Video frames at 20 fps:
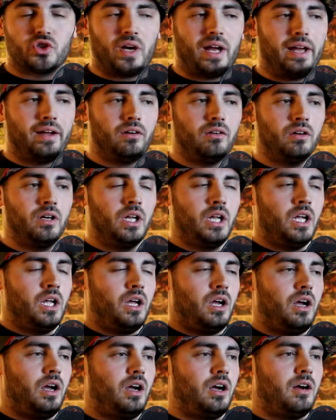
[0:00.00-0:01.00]
trial.
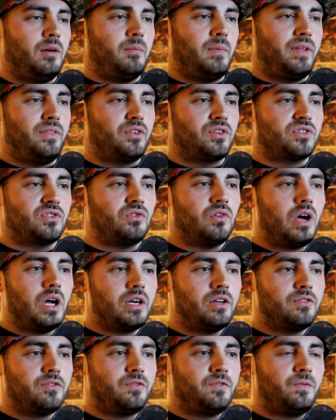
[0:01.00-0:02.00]
And there's a
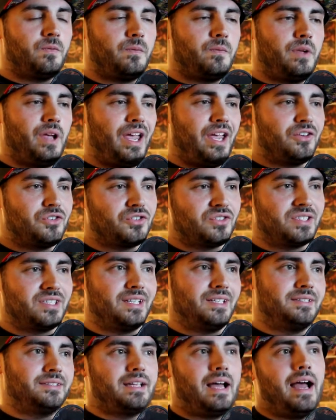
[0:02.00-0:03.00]
lot of
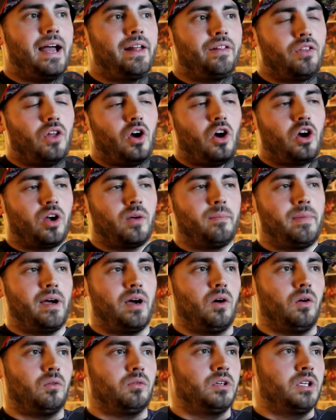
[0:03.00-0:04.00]
interesting dialogue
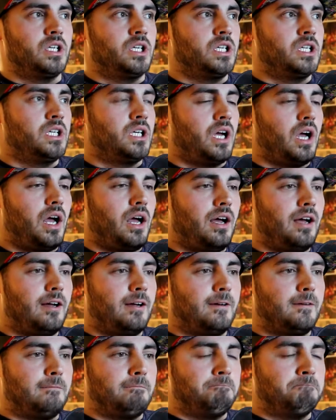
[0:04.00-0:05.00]
about
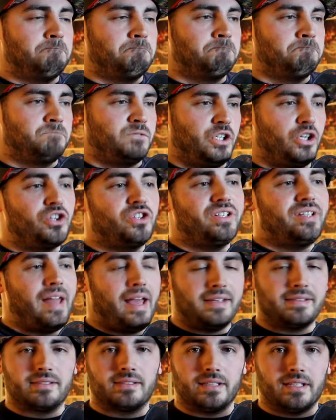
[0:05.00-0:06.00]
your
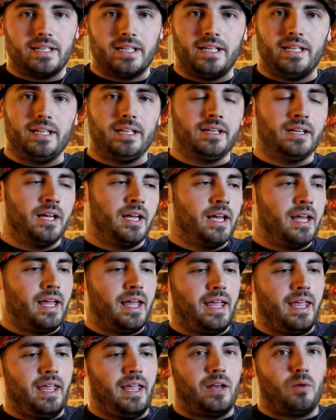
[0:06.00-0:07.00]
destiny
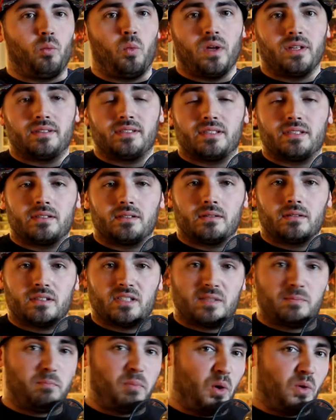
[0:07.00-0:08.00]
and what's
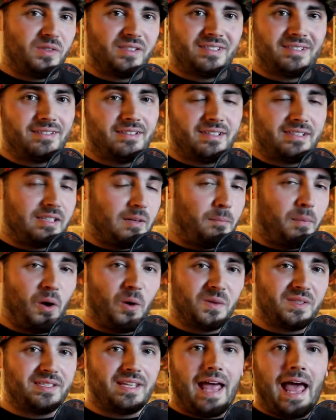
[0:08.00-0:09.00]

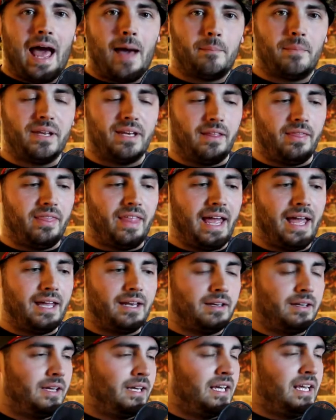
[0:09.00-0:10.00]
supposed to happen, in
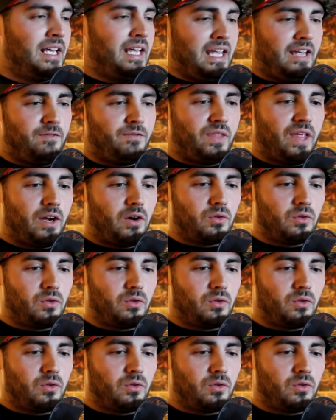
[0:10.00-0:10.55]
that if they